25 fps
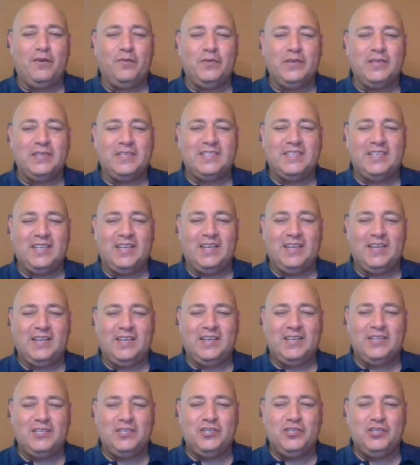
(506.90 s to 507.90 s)
was
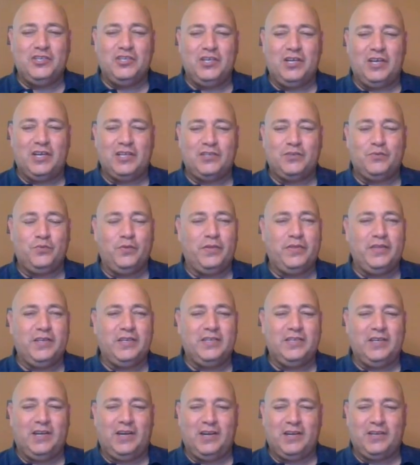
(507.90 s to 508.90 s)
just what the
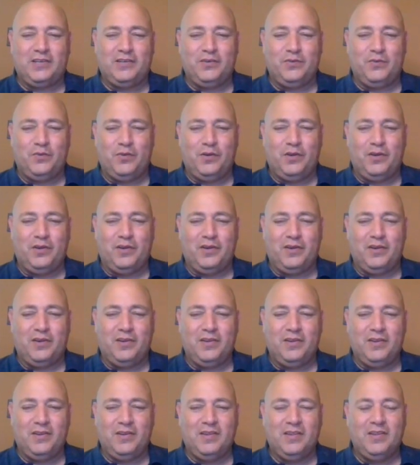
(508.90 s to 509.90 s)
doctor ordered.
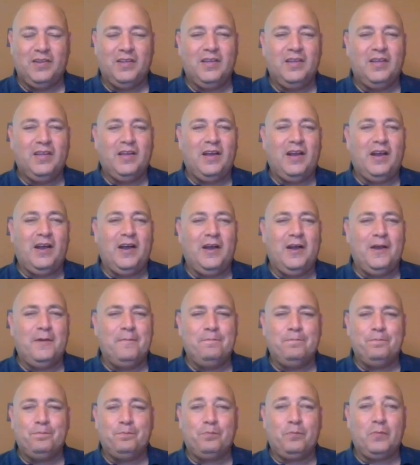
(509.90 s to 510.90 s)

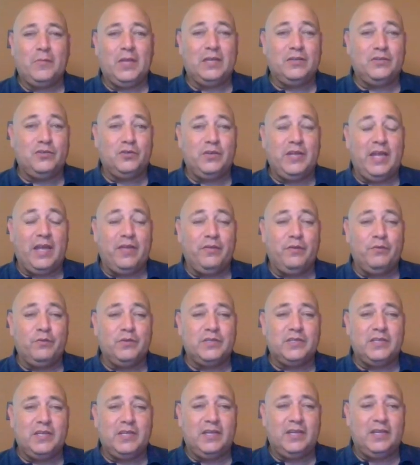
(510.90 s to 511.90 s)
So yeah, that
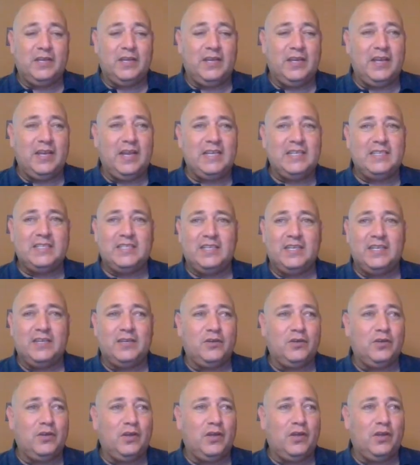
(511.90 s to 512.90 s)
was nice
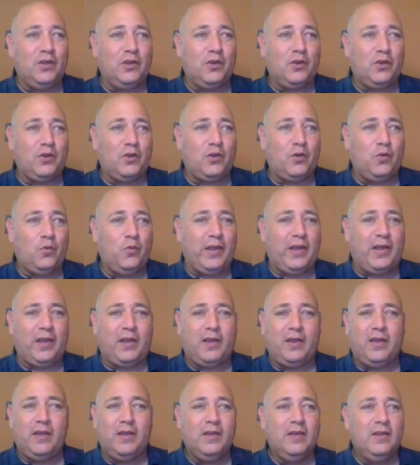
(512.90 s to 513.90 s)
and
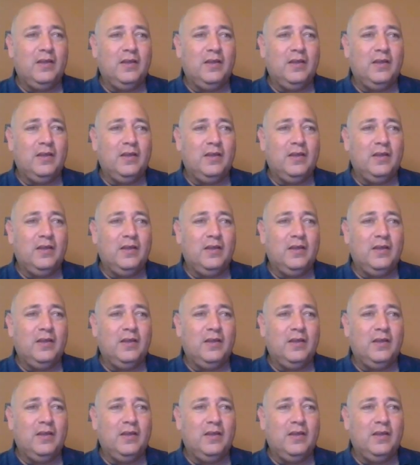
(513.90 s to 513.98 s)
quick.